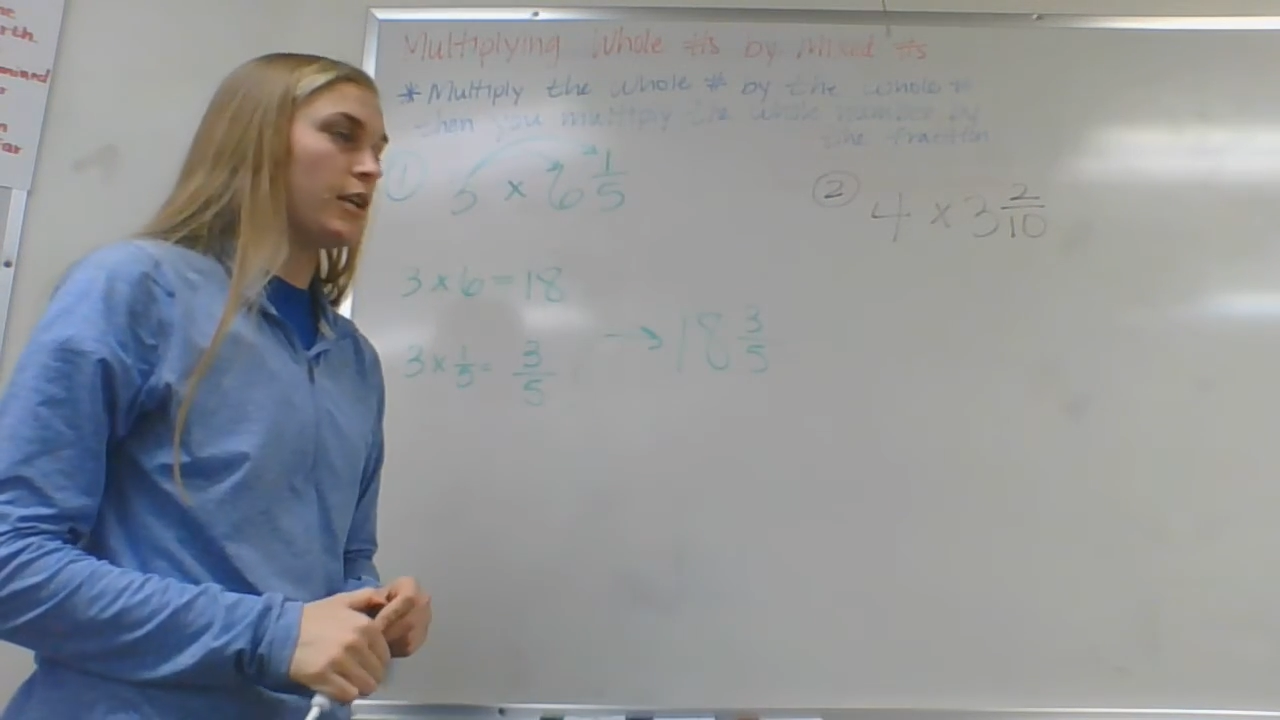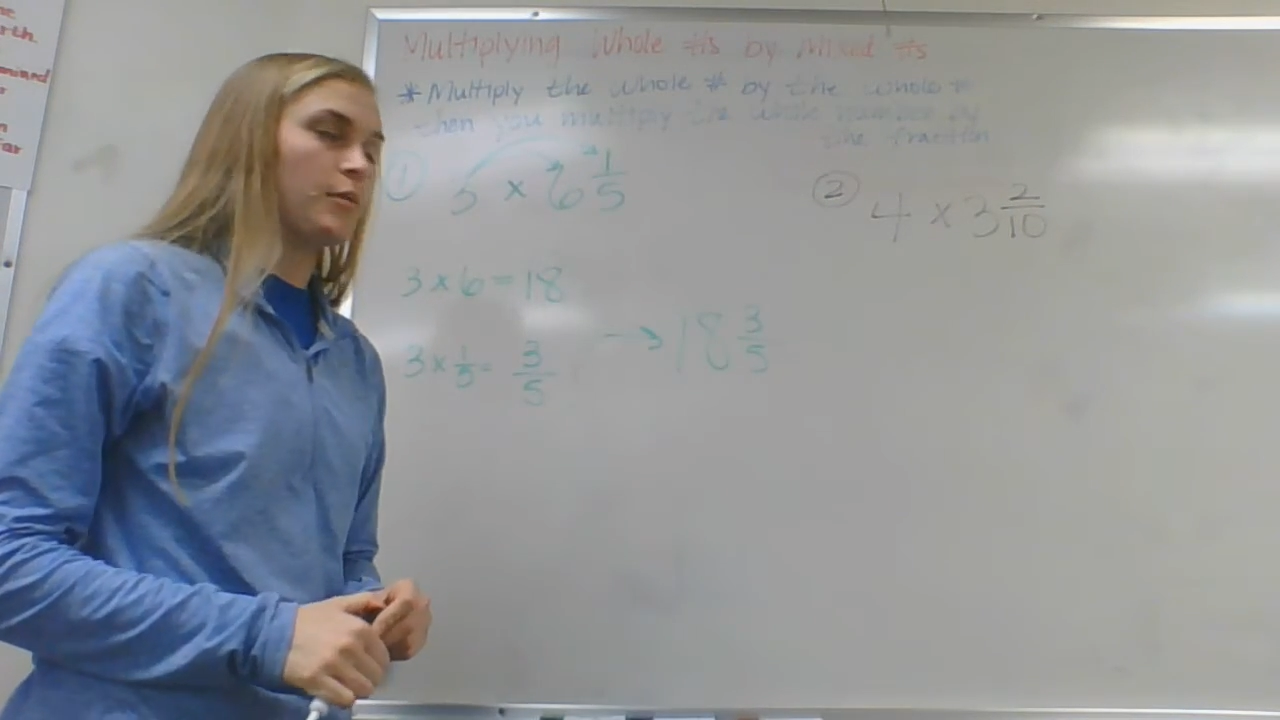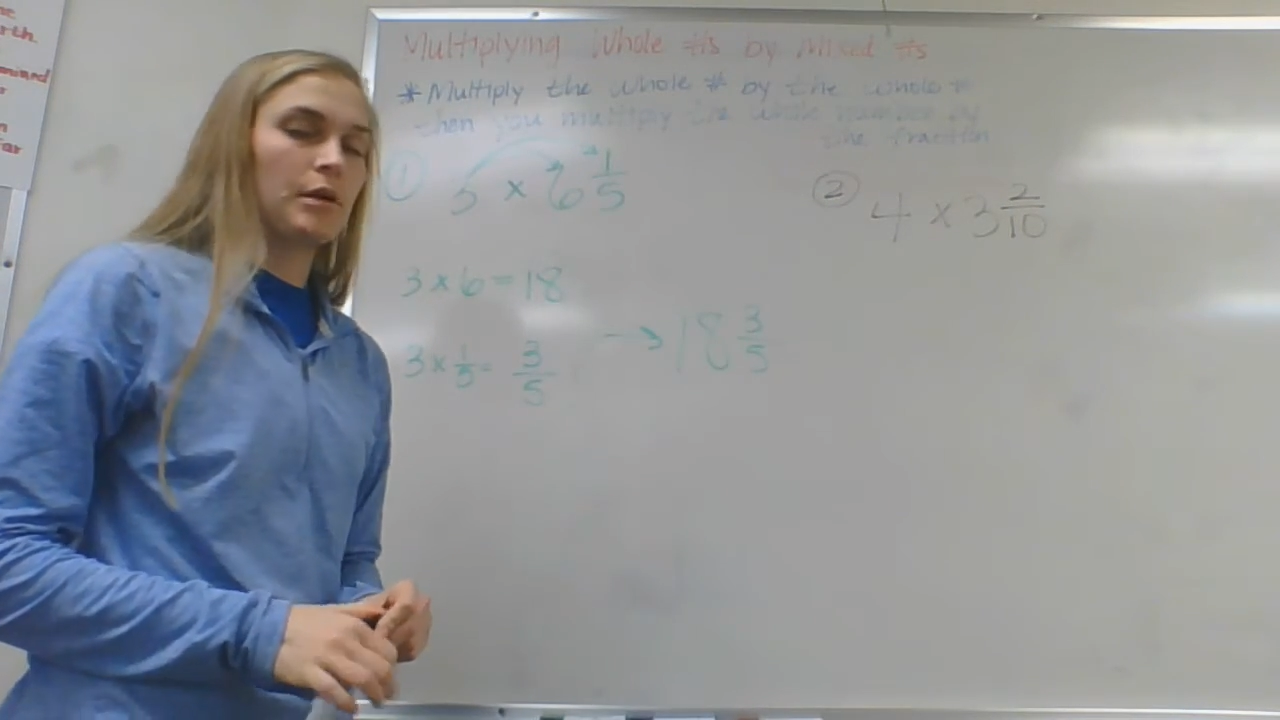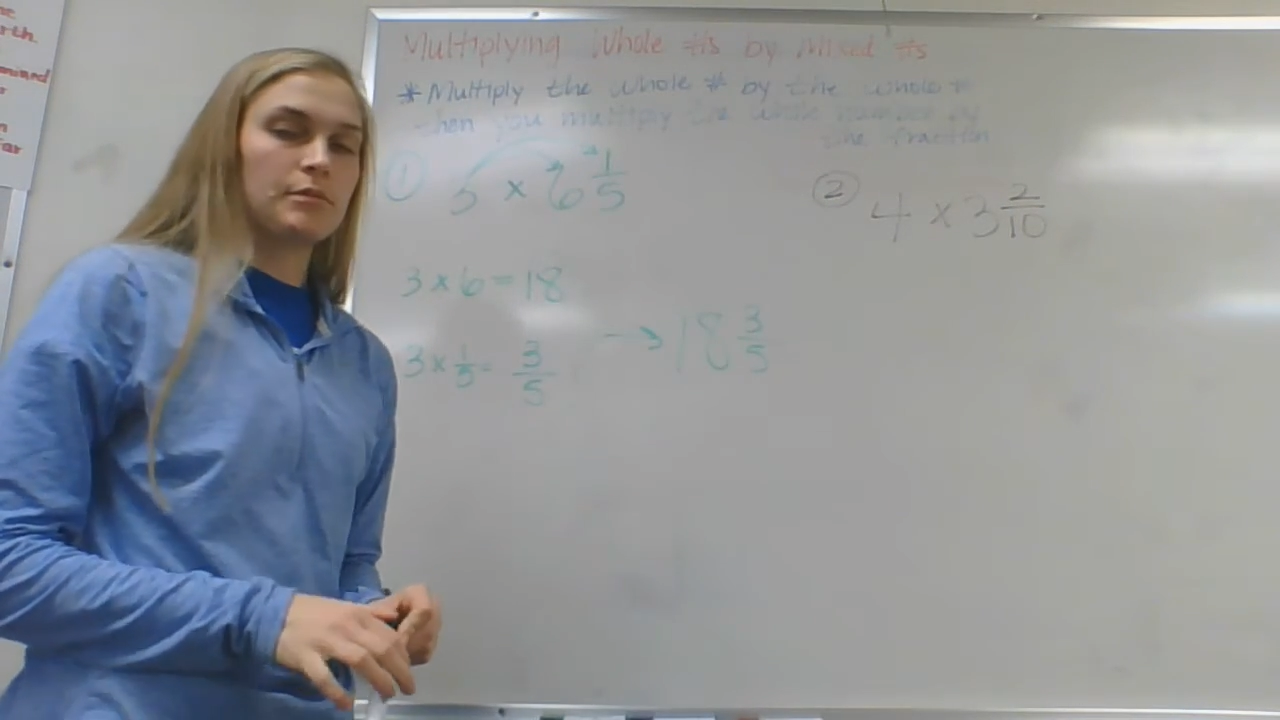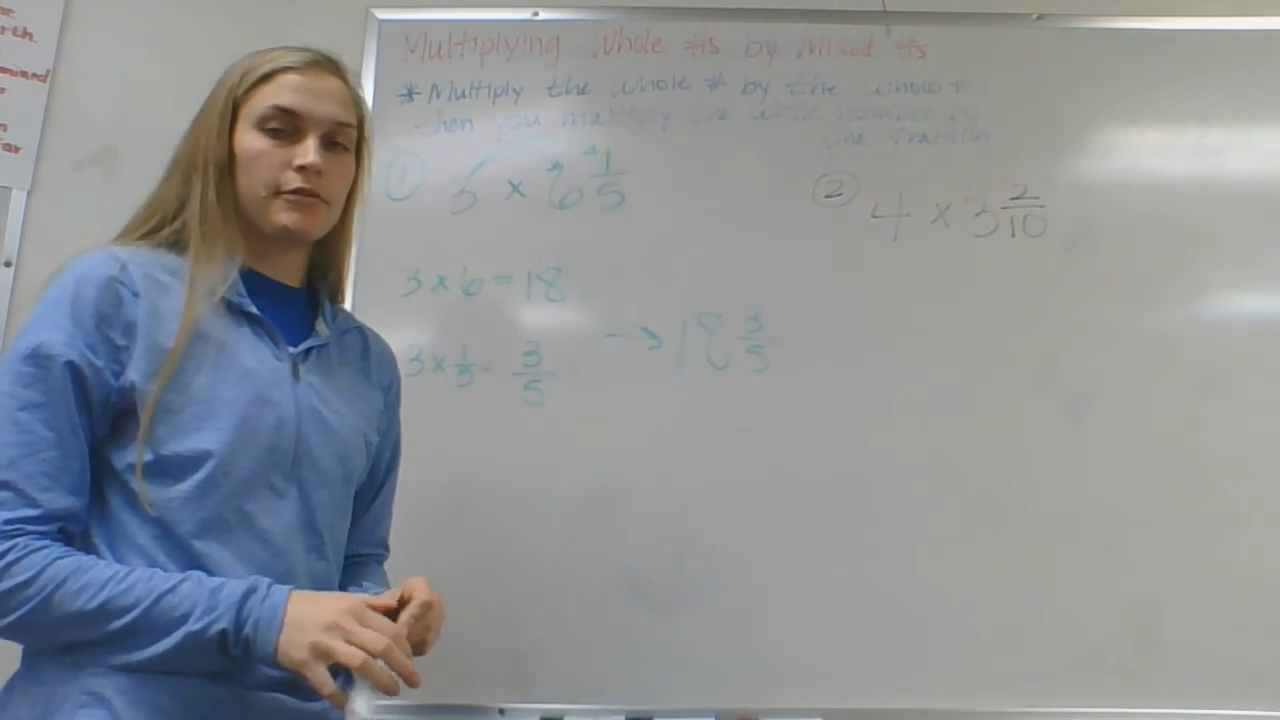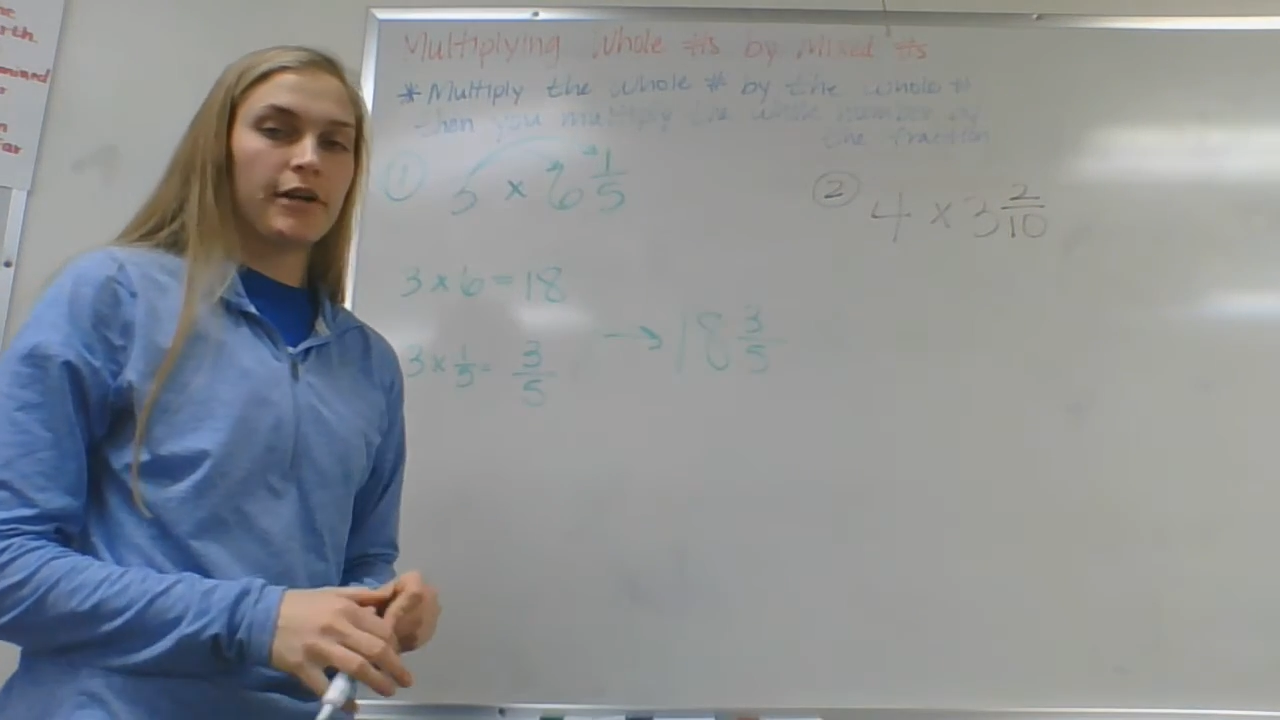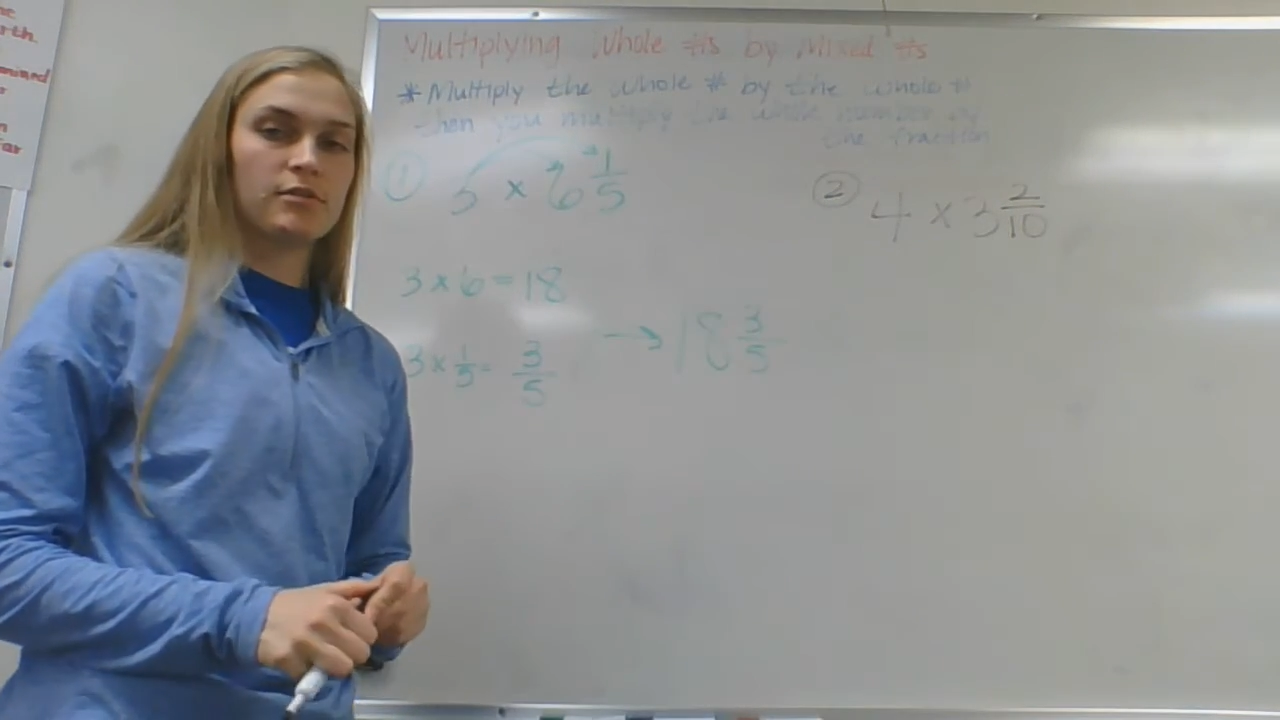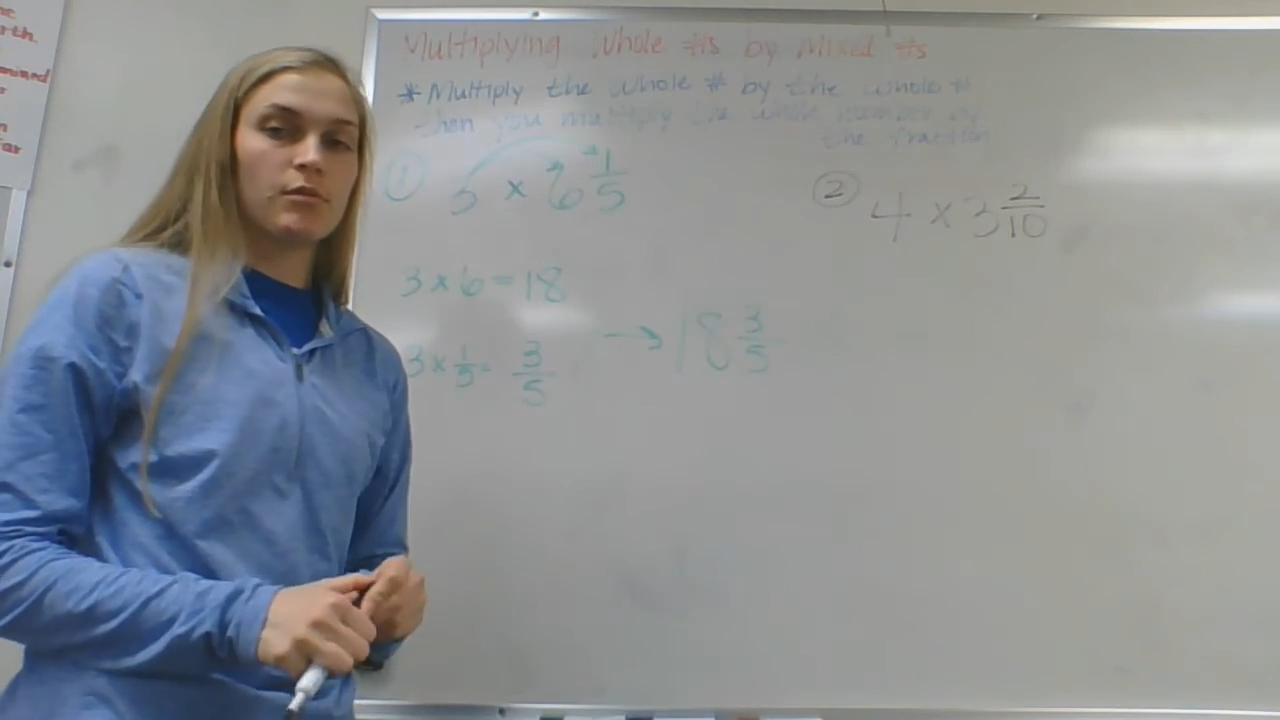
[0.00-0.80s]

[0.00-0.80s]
improper fraction,